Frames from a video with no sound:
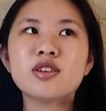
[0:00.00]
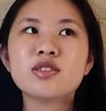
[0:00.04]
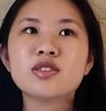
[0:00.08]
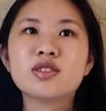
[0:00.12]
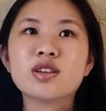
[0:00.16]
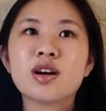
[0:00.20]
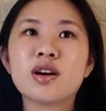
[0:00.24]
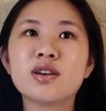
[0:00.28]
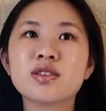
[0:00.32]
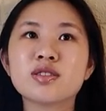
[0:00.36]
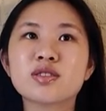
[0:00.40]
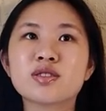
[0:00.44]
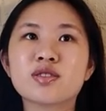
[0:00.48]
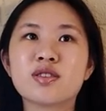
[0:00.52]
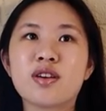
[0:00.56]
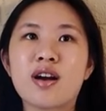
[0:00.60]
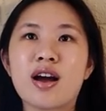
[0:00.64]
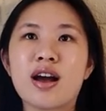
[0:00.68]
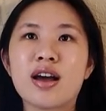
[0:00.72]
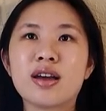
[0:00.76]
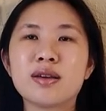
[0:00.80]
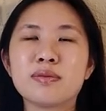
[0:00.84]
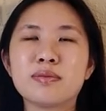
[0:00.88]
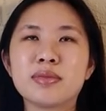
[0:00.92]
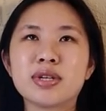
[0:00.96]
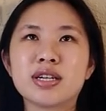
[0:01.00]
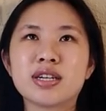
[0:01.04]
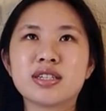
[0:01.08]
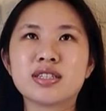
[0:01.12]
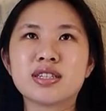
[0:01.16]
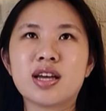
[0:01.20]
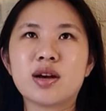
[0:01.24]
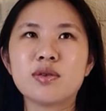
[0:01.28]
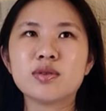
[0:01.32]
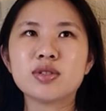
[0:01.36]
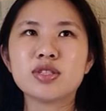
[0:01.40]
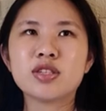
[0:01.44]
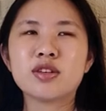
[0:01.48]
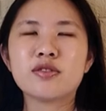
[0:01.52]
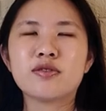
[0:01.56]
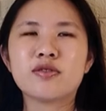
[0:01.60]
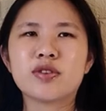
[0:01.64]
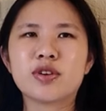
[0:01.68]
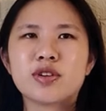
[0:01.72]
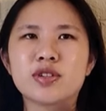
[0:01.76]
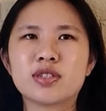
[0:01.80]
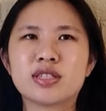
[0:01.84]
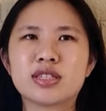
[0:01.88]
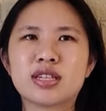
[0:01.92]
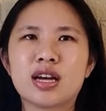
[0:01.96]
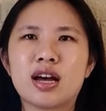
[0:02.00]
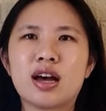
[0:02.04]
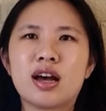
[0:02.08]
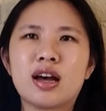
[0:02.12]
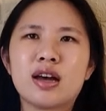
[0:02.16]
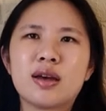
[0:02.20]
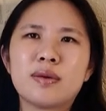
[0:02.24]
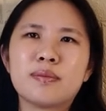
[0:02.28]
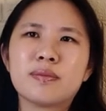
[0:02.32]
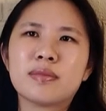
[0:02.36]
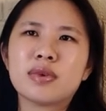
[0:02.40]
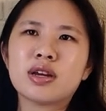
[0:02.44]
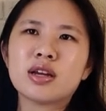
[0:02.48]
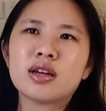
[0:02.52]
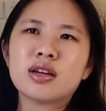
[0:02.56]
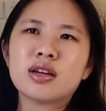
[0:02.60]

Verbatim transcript: So I was crying because that was the first time